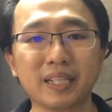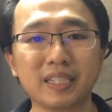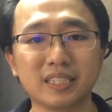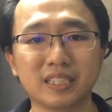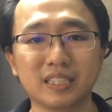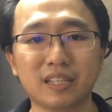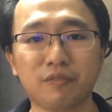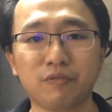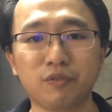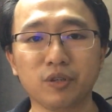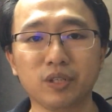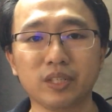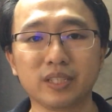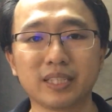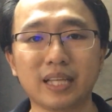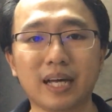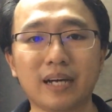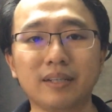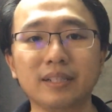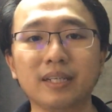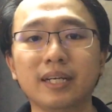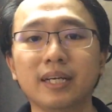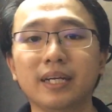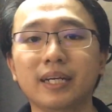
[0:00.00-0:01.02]
markets are
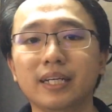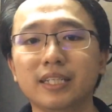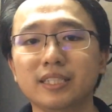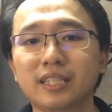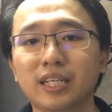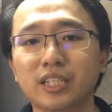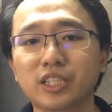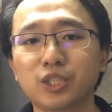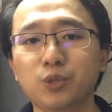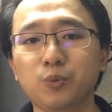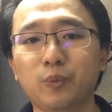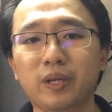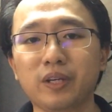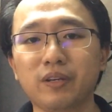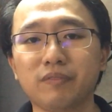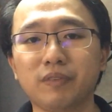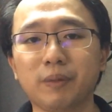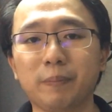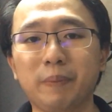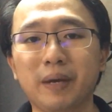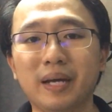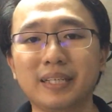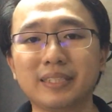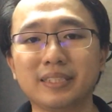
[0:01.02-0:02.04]
volatile, it's actually one of
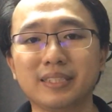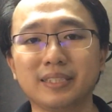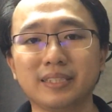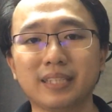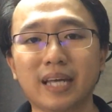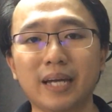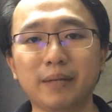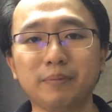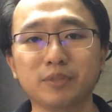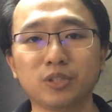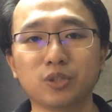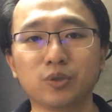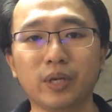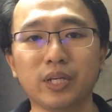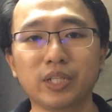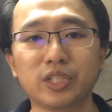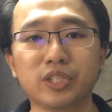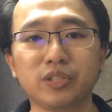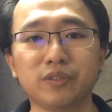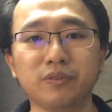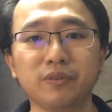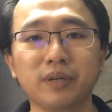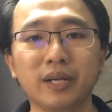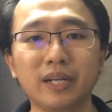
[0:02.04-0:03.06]
the best times to
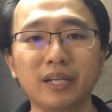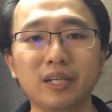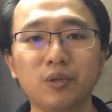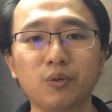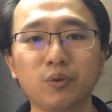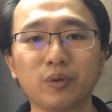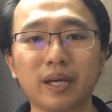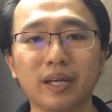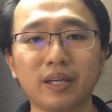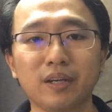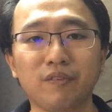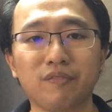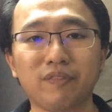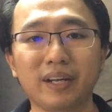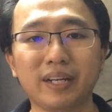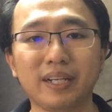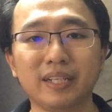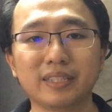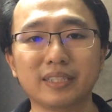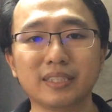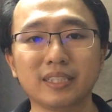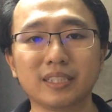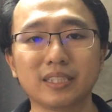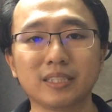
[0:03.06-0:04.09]
actually really look at your
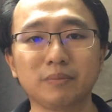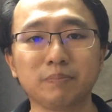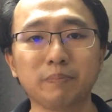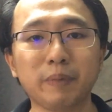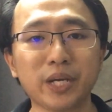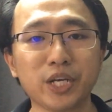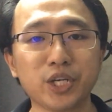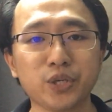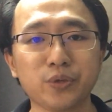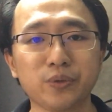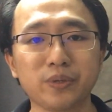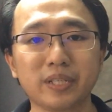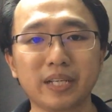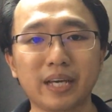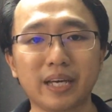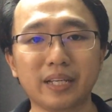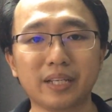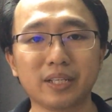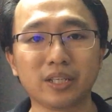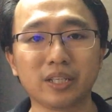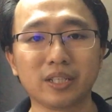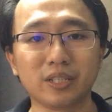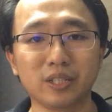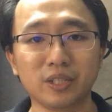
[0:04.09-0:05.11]
finances, make sure that
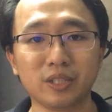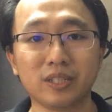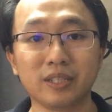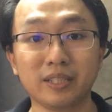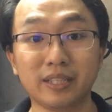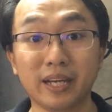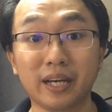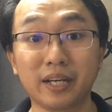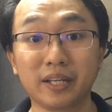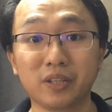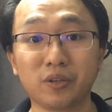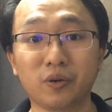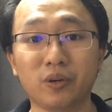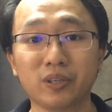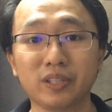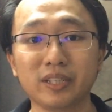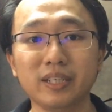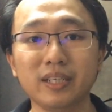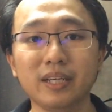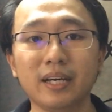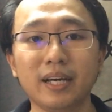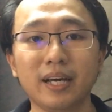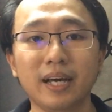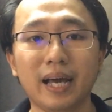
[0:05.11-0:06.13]
they are in
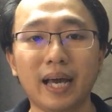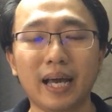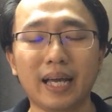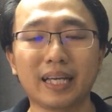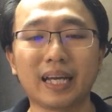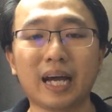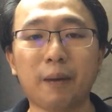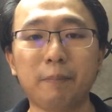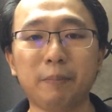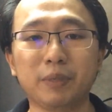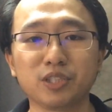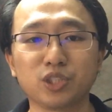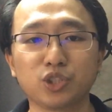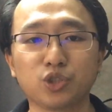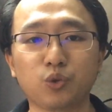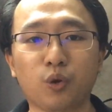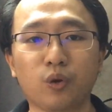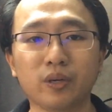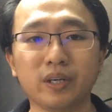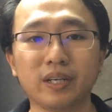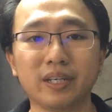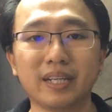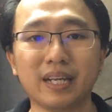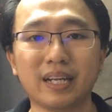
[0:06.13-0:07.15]
order, and come out
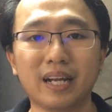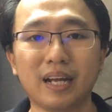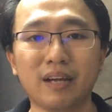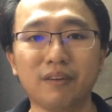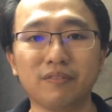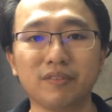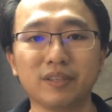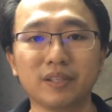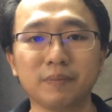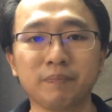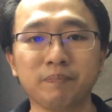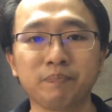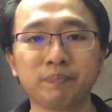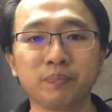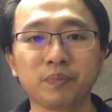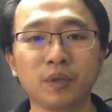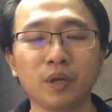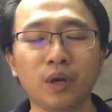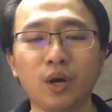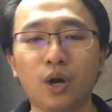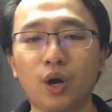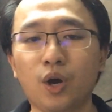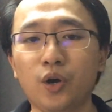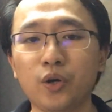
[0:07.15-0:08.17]
stronger than ever.
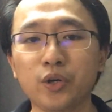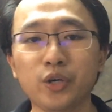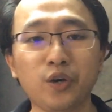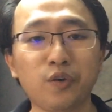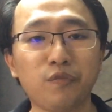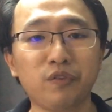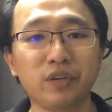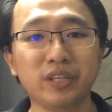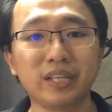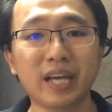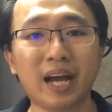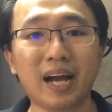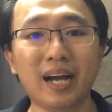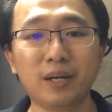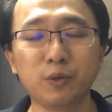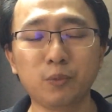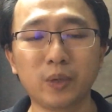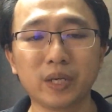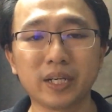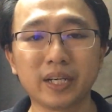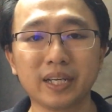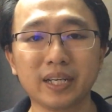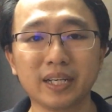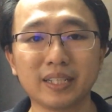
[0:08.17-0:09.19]
Or you're a young
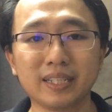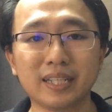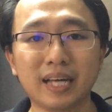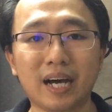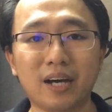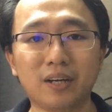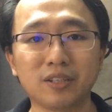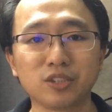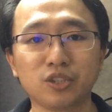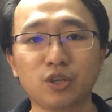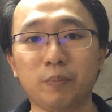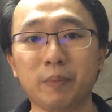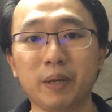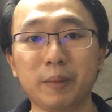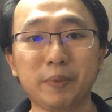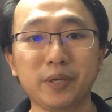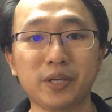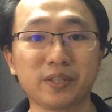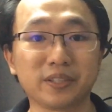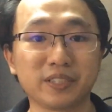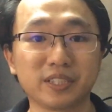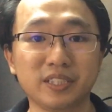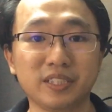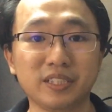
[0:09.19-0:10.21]
working adult, or maybe
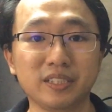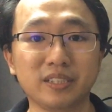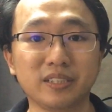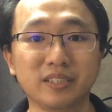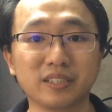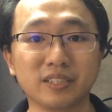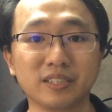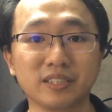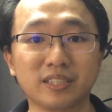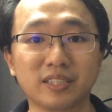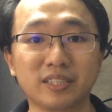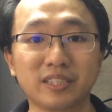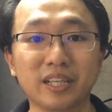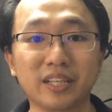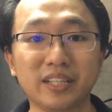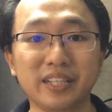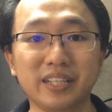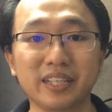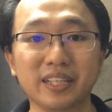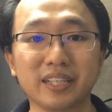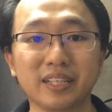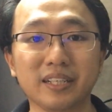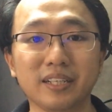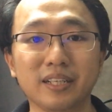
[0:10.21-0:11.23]
you're still
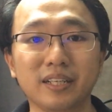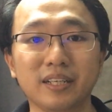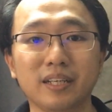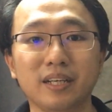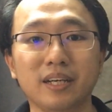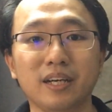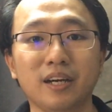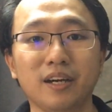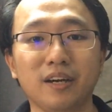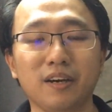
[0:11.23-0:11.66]
studying,